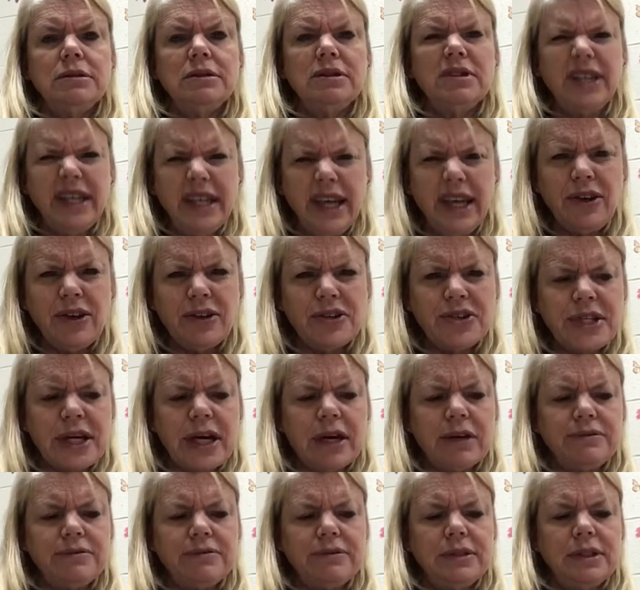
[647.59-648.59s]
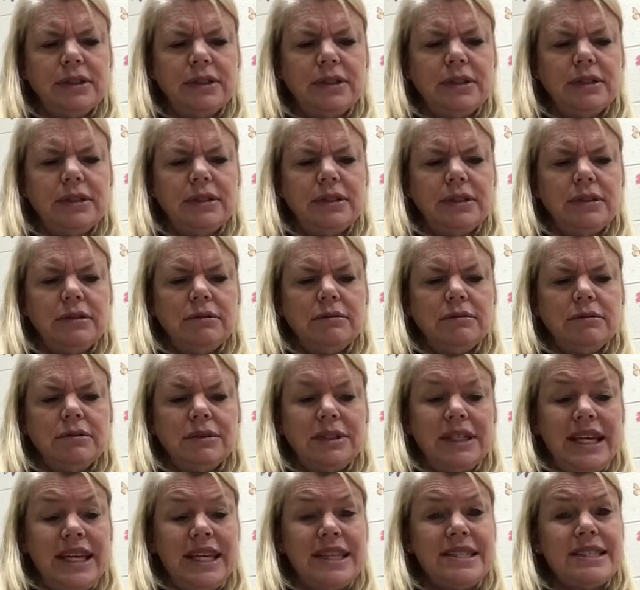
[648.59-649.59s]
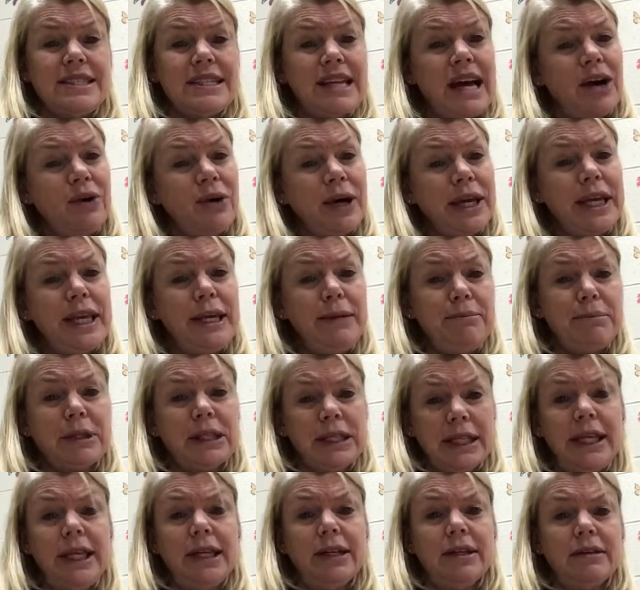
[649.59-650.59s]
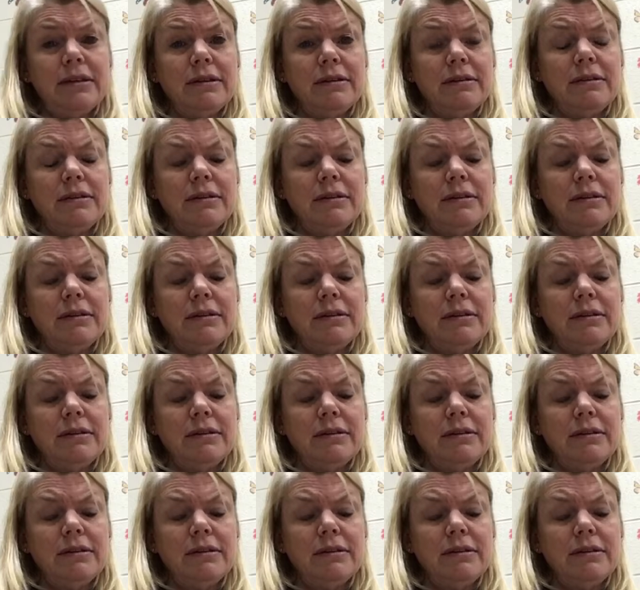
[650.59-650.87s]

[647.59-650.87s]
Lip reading: Licking yourself. It's how I keep clean.